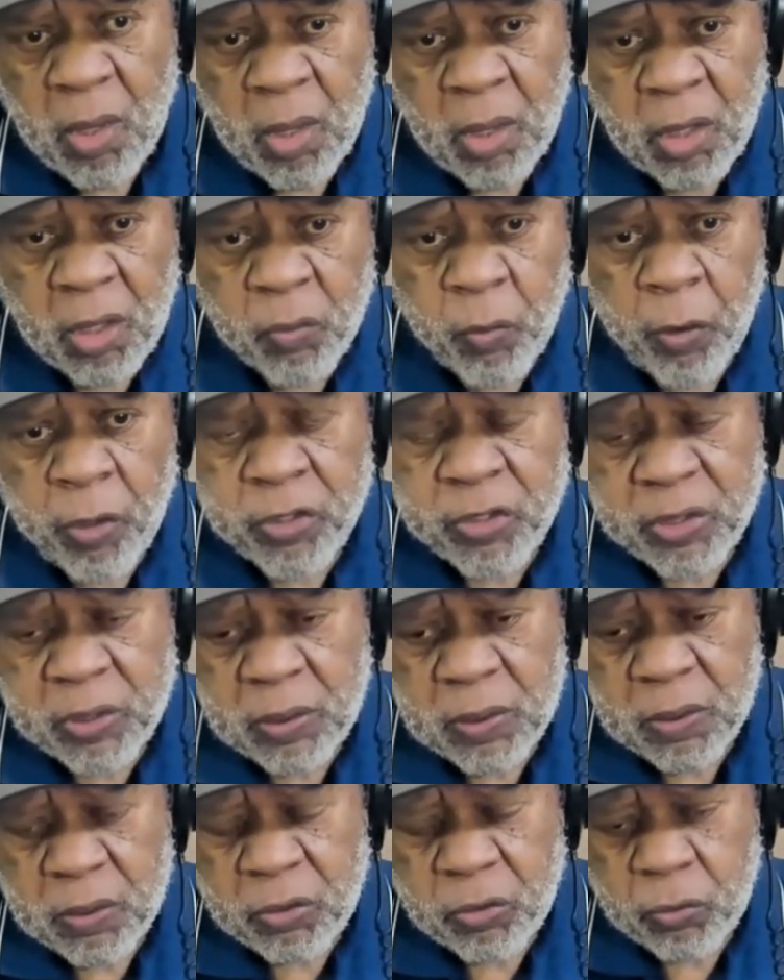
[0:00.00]
in other words,
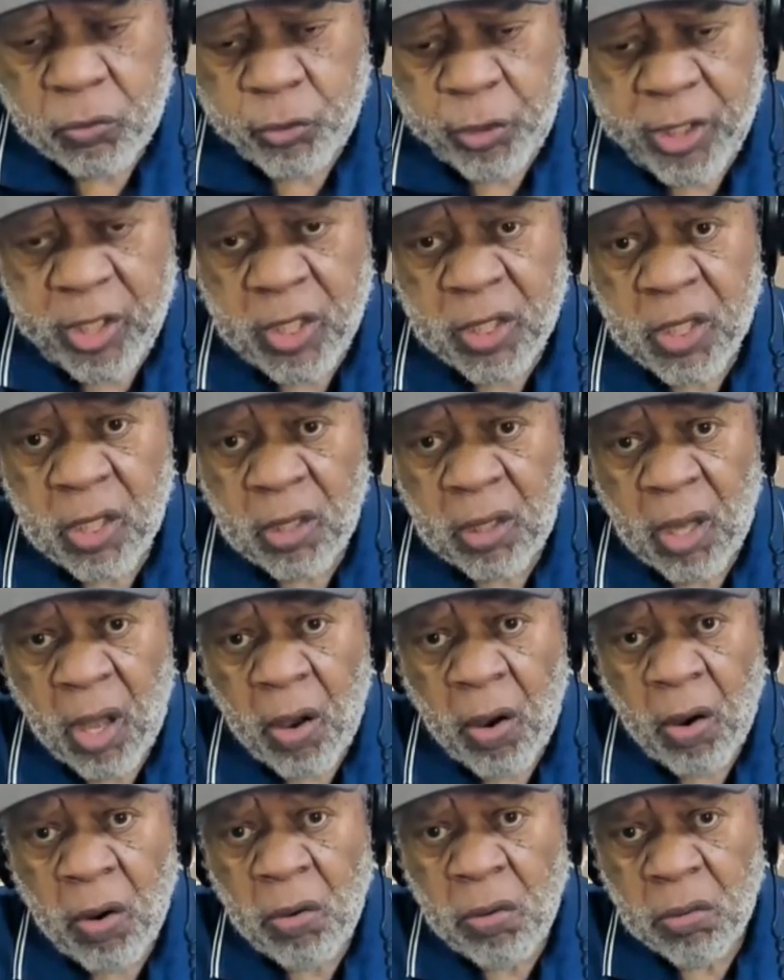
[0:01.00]
treating the
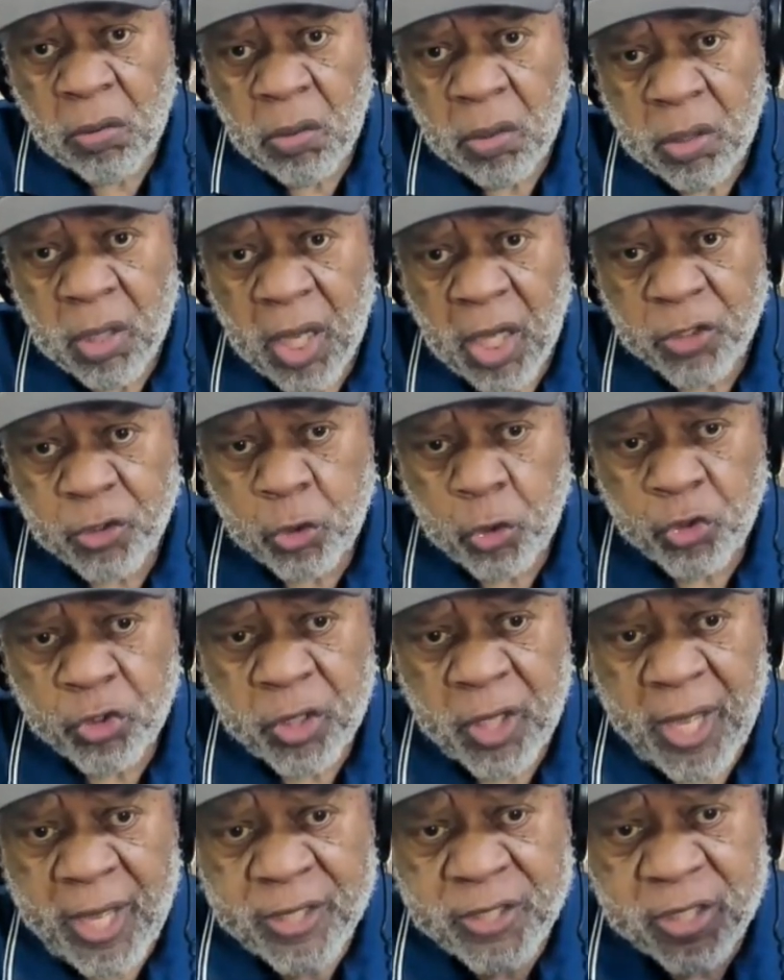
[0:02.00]
law, the
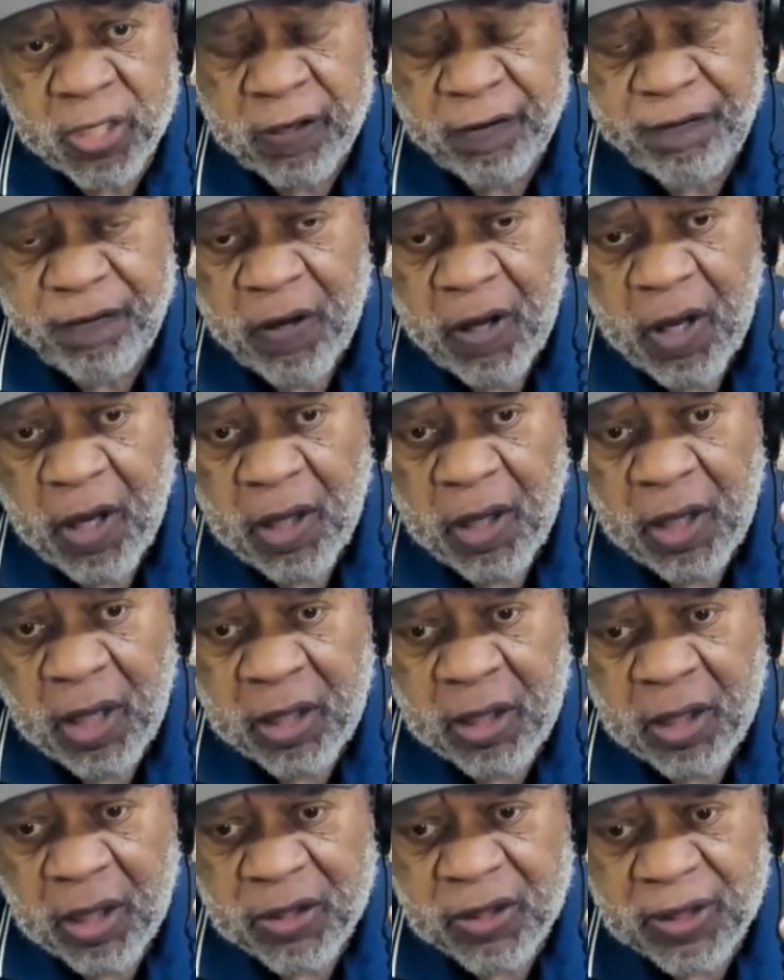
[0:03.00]
Constitution, as if
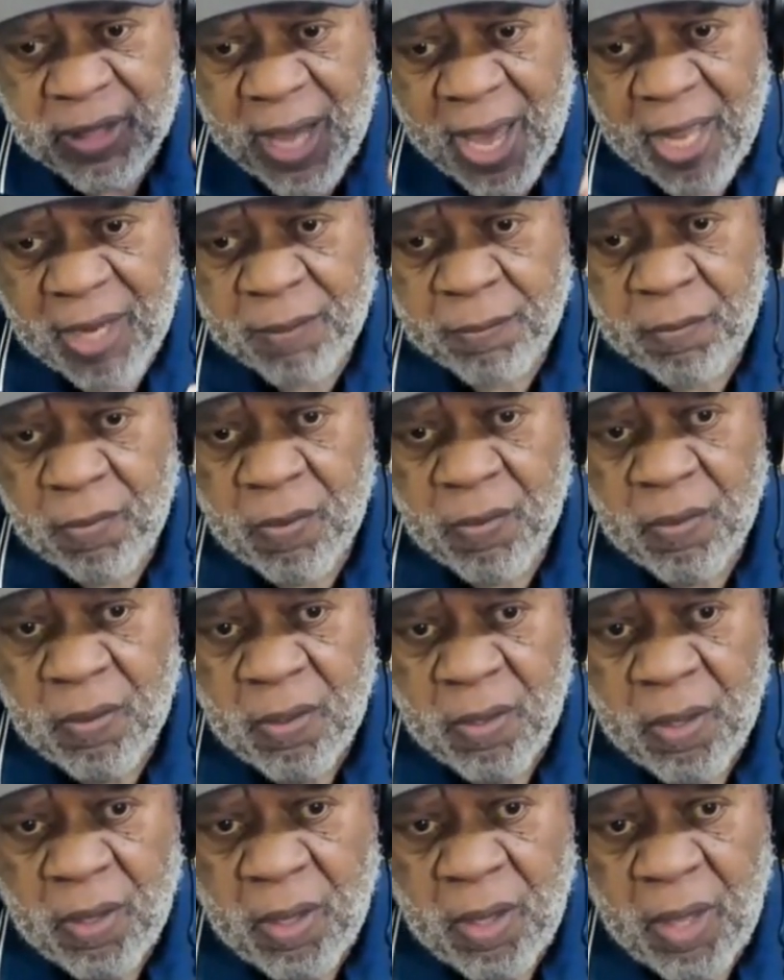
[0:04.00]
it does not
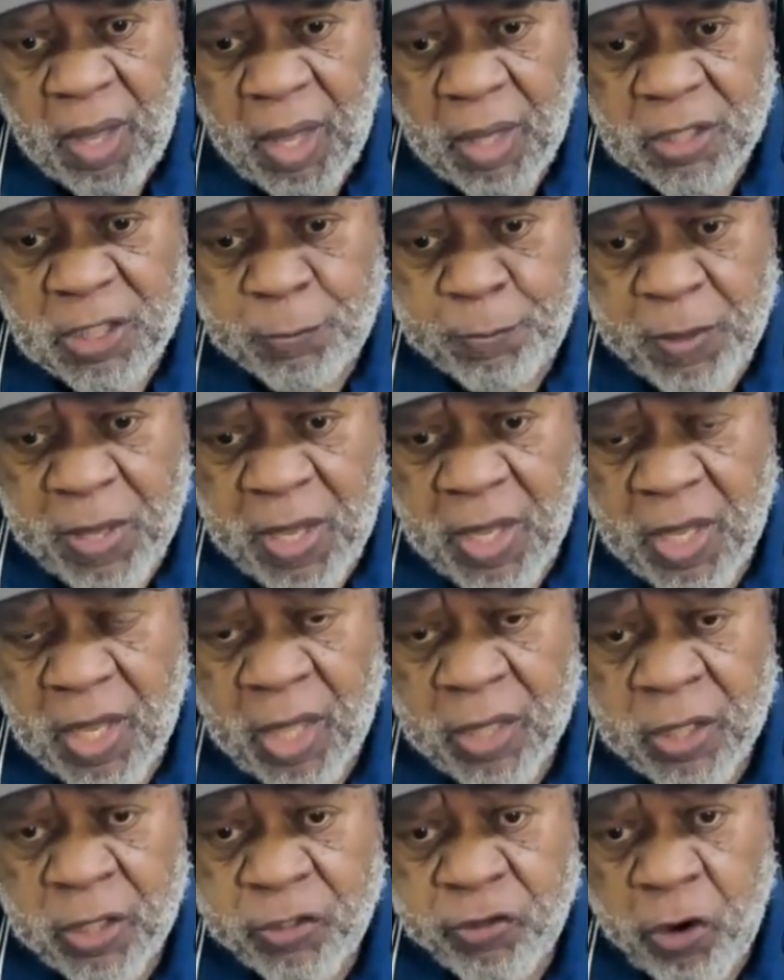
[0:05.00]

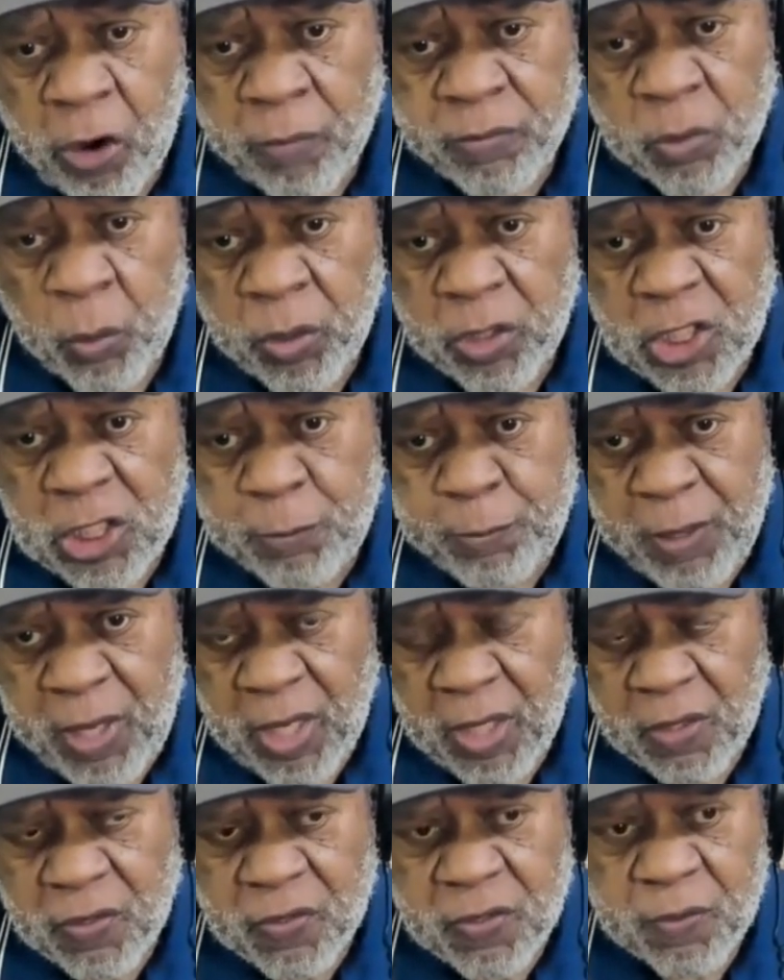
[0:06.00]
speak in the terms in which it
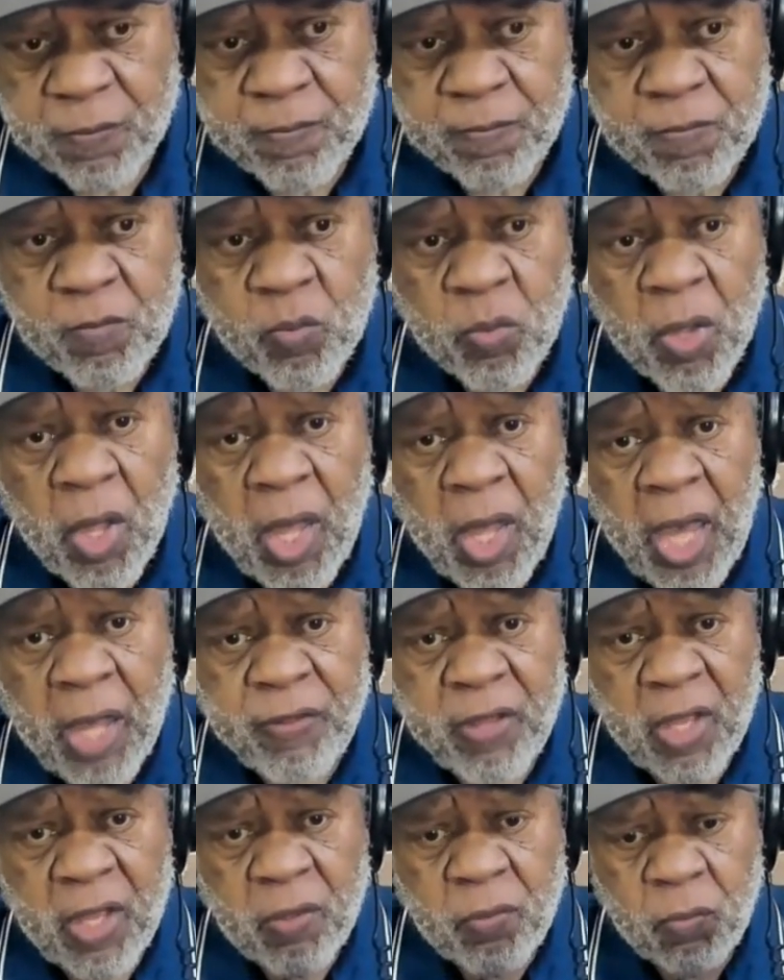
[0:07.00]
speaks.
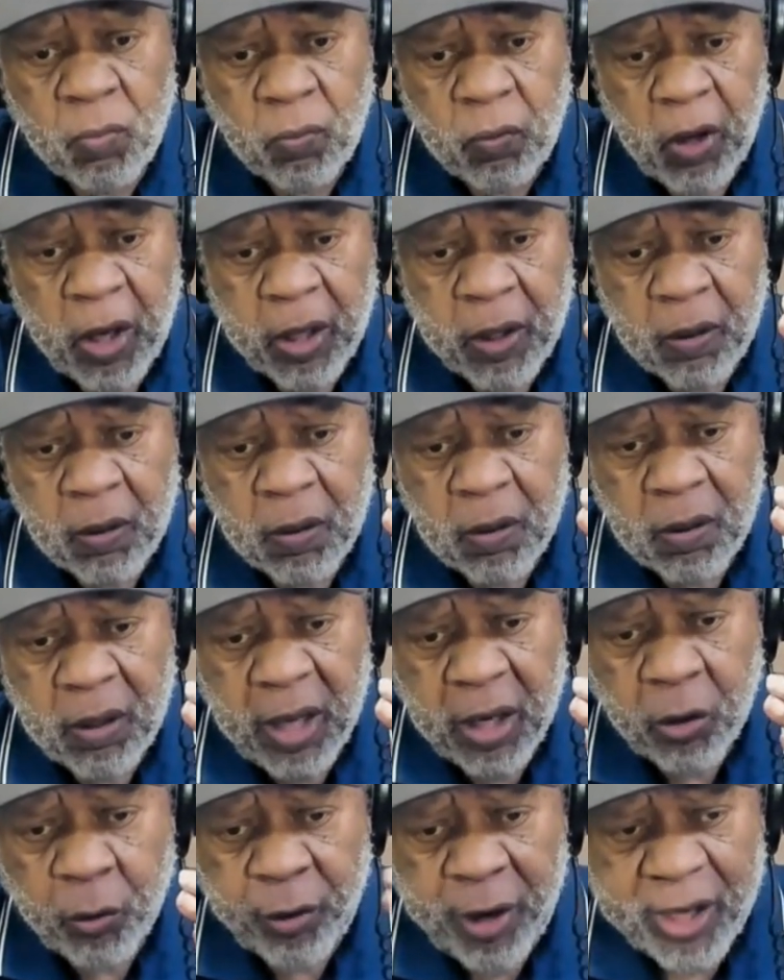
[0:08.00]
And then when
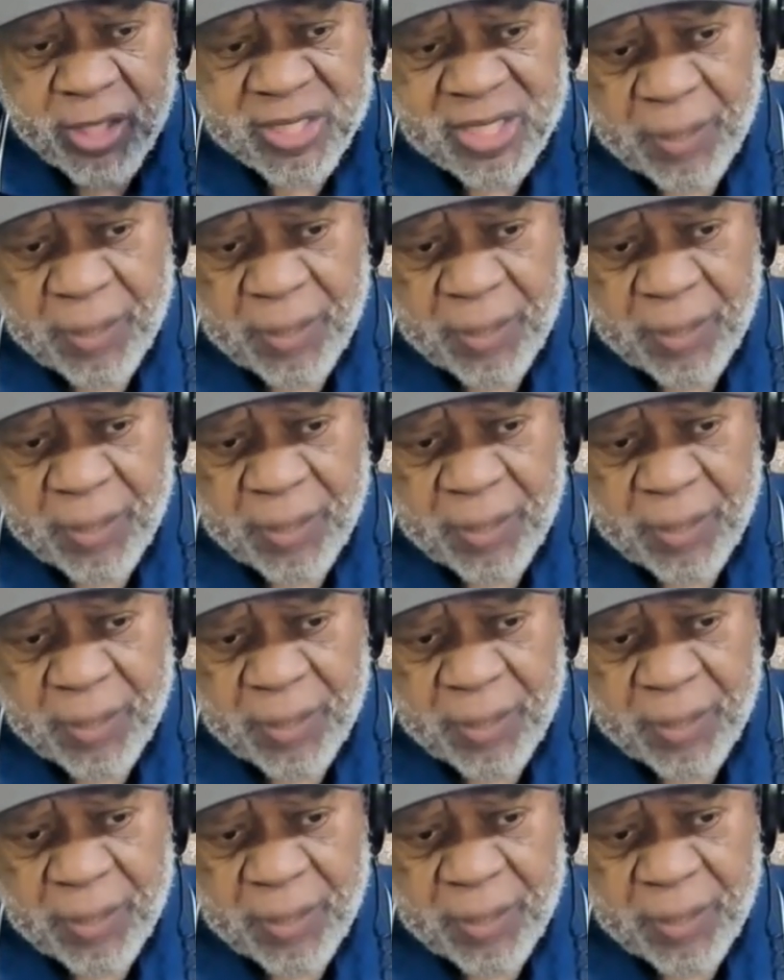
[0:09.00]
they create